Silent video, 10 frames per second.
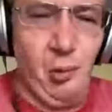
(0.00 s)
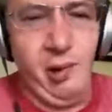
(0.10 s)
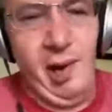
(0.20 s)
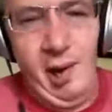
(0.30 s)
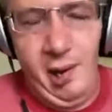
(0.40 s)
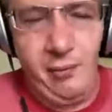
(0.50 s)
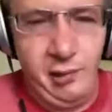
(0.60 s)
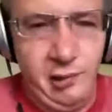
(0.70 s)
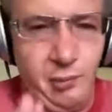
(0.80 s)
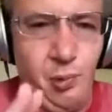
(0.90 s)
what we're going to
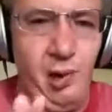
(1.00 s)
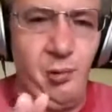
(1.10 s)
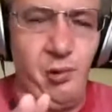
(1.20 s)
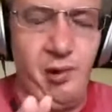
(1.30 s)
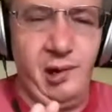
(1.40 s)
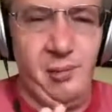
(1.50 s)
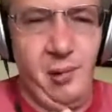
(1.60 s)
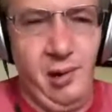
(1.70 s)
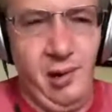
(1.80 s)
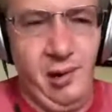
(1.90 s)
have is Brian Rooney
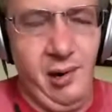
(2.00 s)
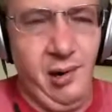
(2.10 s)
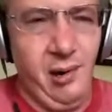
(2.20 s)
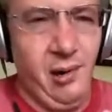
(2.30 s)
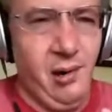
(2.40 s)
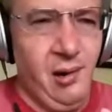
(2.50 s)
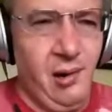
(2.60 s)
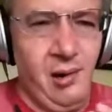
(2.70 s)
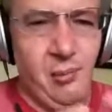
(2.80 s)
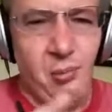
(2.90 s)
come on, and
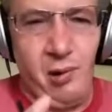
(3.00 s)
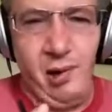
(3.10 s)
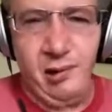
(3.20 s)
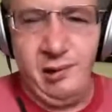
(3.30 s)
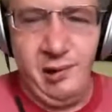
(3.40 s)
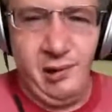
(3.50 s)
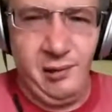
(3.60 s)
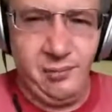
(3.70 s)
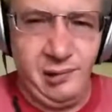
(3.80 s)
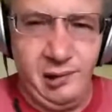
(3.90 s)
Brian's
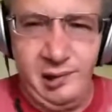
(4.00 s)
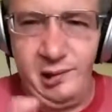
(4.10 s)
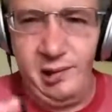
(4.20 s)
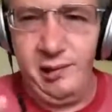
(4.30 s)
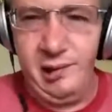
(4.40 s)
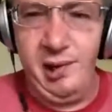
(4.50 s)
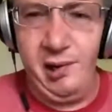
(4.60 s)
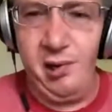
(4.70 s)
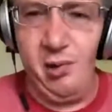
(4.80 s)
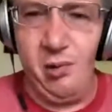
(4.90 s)
the
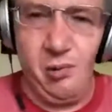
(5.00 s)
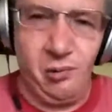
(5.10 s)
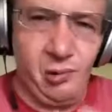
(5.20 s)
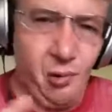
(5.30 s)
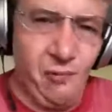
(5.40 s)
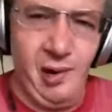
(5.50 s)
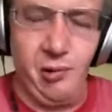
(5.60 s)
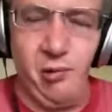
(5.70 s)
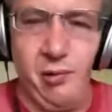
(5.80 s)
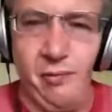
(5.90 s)
CEO,
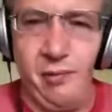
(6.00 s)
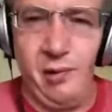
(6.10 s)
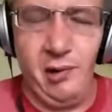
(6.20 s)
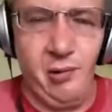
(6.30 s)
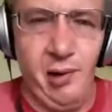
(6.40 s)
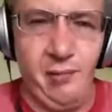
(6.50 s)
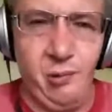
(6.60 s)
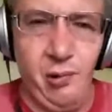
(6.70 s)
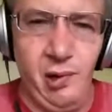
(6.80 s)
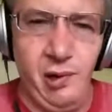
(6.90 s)
co-founder of
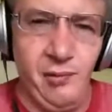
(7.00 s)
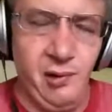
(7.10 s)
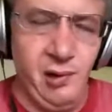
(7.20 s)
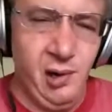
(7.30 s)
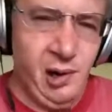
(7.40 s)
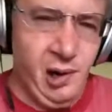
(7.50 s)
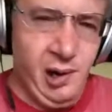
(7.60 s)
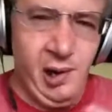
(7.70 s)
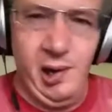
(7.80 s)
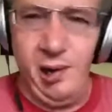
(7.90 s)
TrafficWave, and
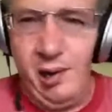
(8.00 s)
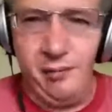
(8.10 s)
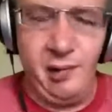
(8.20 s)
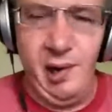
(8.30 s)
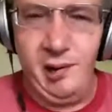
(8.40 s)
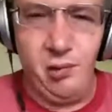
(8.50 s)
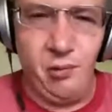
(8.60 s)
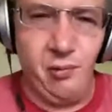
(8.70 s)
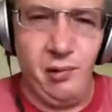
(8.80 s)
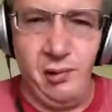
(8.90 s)
he and I have
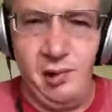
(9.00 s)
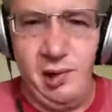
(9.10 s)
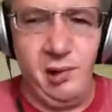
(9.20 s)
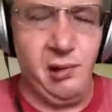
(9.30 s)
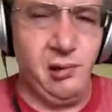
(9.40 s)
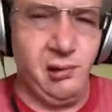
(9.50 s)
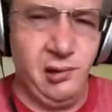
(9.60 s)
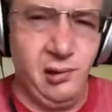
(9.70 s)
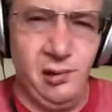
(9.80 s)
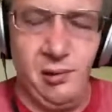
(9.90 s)
connected over the
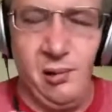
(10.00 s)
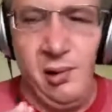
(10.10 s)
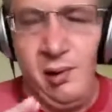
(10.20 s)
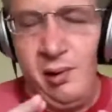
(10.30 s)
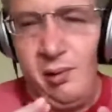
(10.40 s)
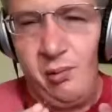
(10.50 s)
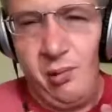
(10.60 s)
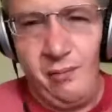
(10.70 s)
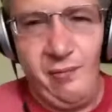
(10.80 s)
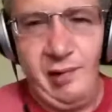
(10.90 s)
years, and
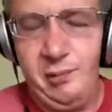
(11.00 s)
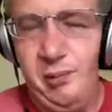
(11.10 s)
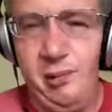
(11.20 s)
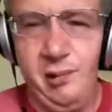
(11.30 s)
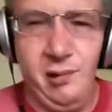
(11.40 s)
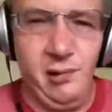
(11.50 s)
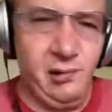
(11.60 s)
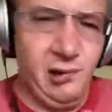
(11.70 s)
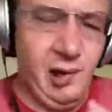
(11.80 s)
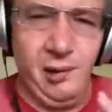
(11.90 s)
we're on Facebook
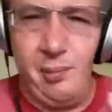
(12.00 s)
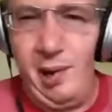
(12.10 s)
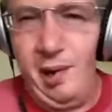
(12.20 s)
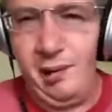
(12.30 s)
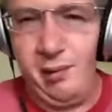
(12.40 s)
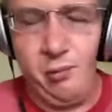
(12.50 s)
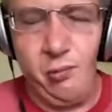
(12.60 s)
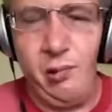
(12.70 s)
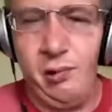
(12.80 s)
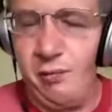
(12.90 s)
and chatting back,
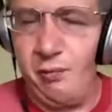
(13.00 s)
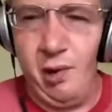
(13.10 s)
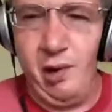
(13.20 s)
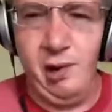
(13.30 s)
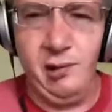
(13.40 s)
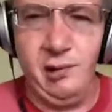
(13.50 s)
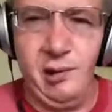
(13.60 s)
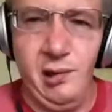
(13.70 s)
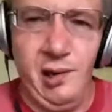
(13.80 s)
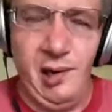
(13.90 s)
and real good friends.
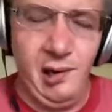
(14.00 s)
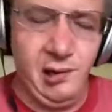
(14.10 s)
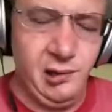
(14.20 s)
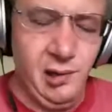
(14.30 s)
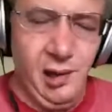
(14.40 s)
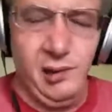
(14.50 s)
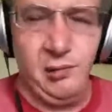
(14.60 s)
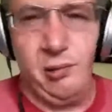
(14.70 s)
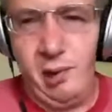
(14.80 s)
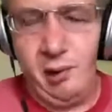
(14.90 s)
And he's
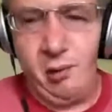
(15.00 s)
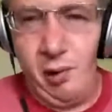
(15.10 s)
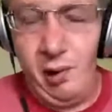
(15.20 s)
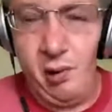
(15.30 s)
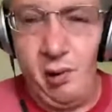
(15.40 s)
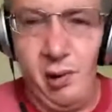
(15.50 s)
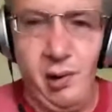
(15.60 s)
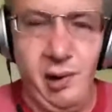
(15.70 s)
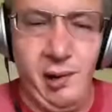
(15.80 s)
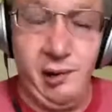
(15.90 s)
really got a great
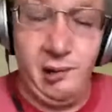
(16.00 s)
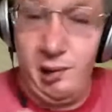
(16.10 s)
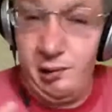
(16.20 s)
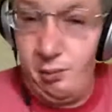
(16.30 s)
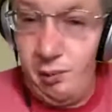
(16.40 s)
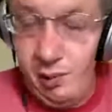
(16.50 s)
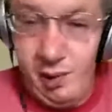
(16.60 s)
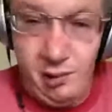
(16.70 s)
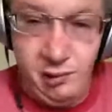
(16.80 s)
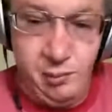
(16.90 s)
heart, and he's got some good
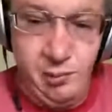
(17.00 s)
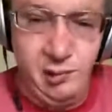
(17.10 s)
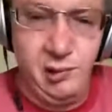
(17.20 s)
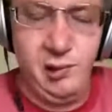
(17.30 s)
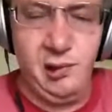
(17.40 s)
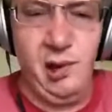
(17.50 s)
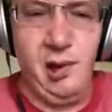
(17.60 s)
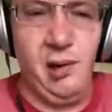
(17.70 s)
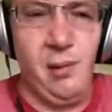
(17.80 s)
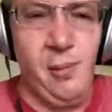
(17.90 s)
announcements to
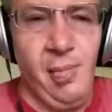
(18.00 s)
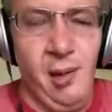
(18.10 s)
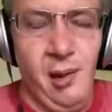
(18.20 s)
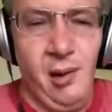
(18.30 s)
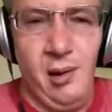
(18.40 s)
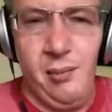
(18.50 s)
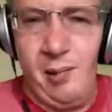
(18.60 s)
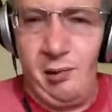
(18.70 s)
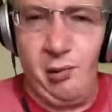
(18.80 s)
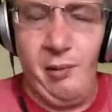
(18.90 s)
share
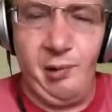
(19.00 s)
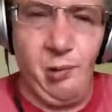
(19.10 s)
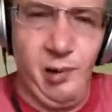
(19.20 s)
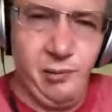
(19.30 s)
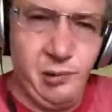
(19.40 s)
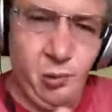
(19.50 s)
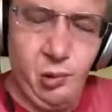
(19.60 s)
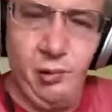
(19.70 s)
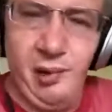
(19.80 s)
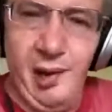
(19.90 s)
about TrafficWave, so we'll
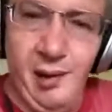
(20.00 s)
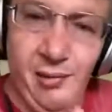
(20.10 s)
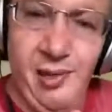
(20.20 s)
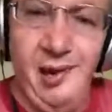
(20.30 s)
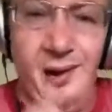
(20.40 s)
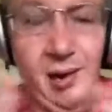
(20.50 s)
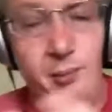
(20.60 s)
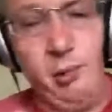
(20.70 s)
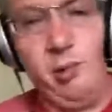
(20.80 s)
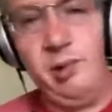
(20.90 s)
go with that. And then
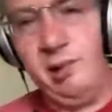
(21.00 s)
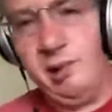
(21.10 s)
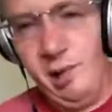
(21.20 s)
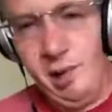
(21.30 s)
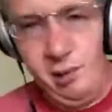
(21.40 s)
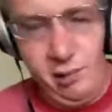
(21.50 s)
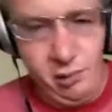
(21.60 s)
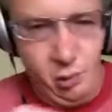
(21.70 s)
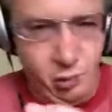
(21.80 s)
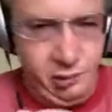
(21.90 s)
I'm going to
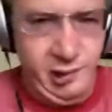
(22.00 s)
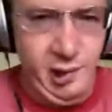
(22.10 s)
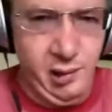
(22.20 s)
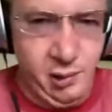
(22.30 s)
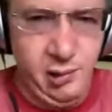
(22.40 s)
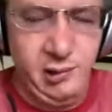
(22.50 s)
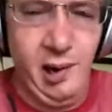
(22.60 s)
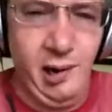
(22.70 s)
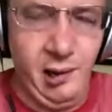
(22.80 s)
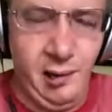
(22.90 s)
share towards the end of this
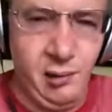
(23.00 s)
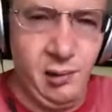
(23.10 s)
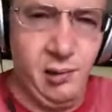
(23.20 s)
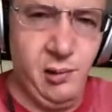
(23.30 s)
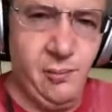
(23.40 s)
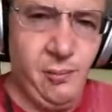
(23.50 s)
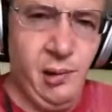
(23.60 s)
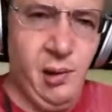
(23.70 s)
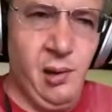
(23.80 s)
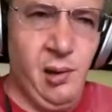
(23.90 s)
hangout
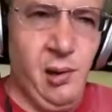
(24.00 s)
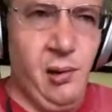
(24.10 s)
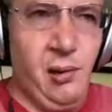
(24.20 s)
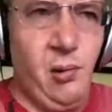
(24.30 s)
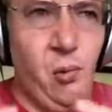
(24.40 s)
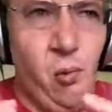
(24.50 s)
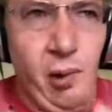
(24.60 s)
the